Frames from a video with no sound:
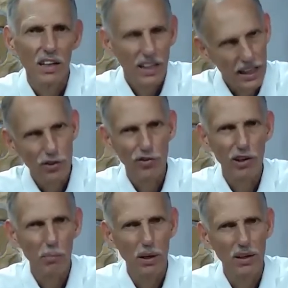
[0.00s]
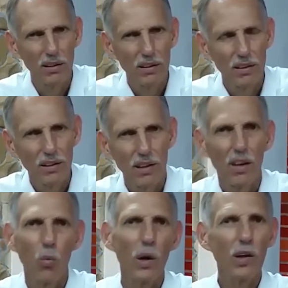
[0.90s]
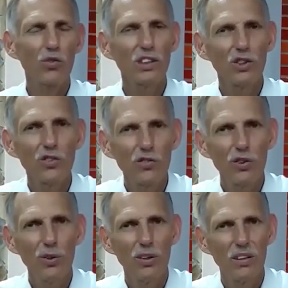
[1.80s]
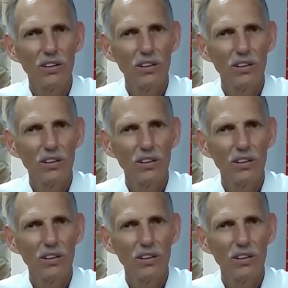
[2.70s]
he catch us sleeping. What else can Jesus do?